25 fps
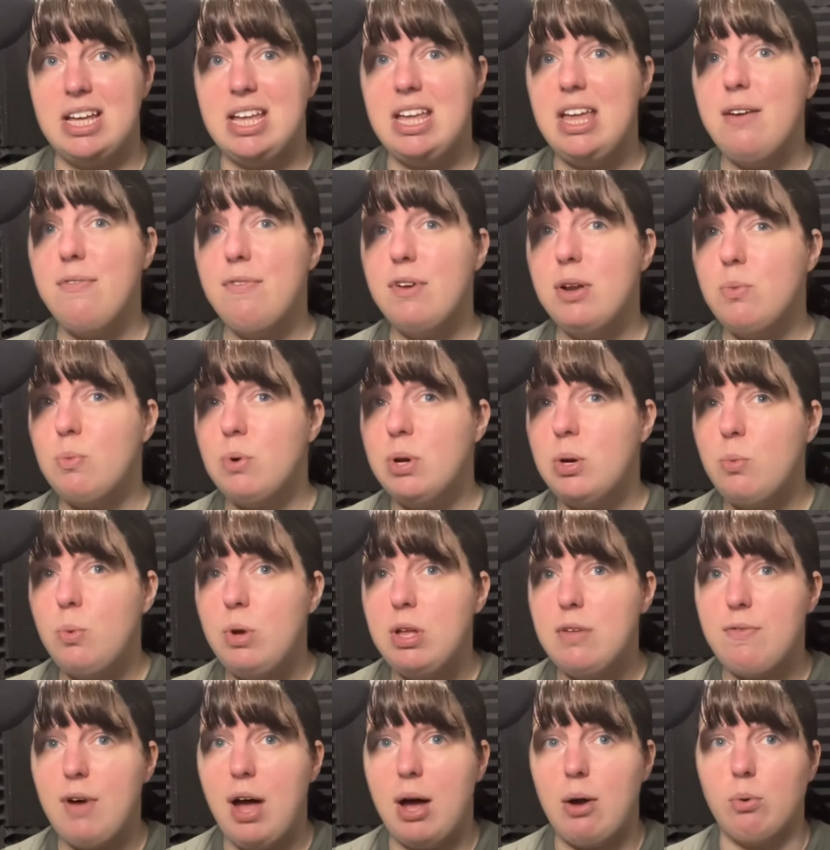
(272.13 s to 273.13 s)
even when
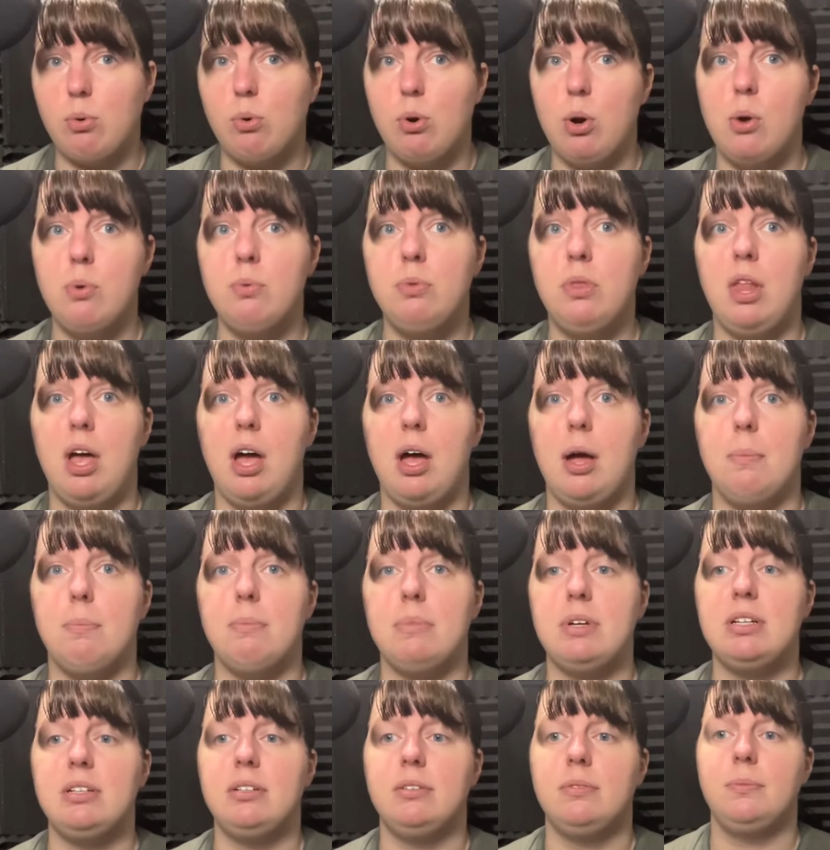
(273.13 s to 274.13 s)
we've outgrown
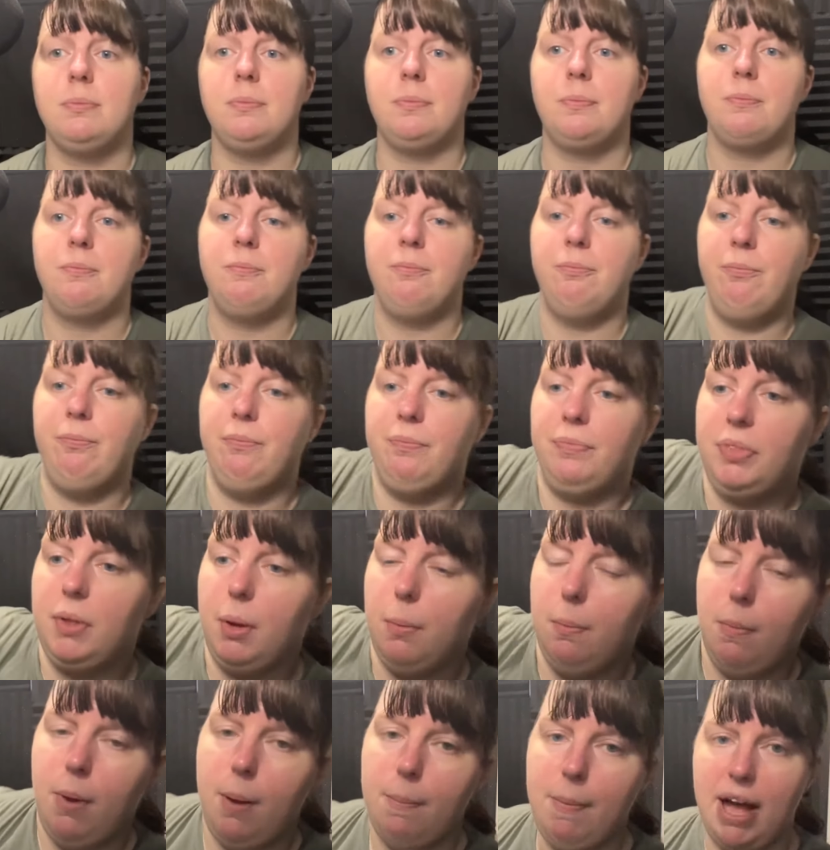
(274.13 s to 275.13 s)
them.
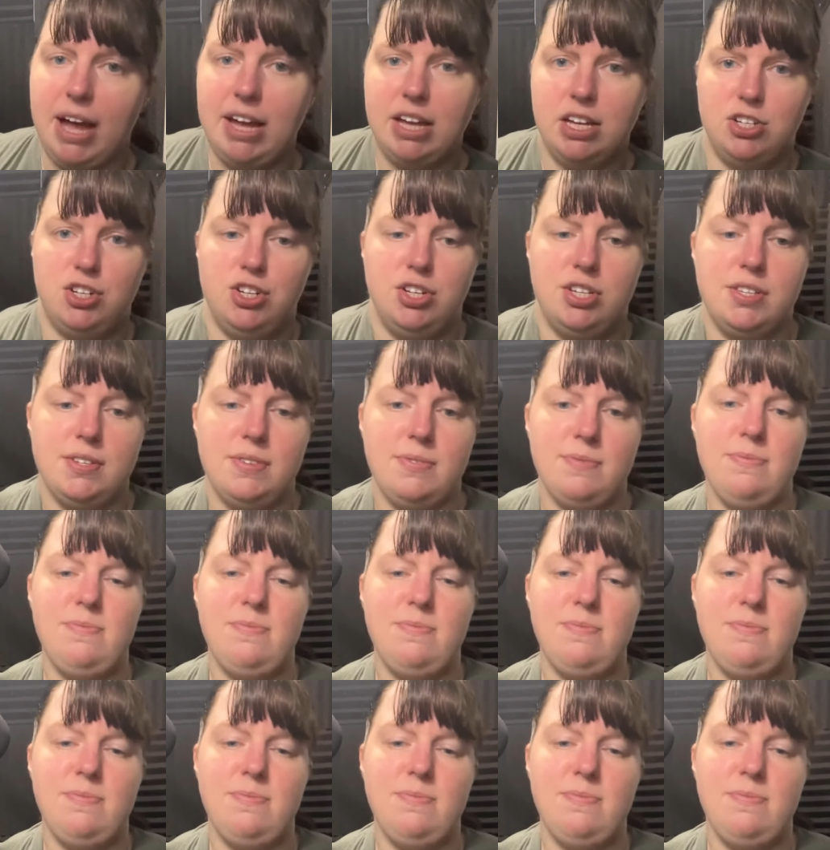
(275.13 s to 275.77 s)
My back itches.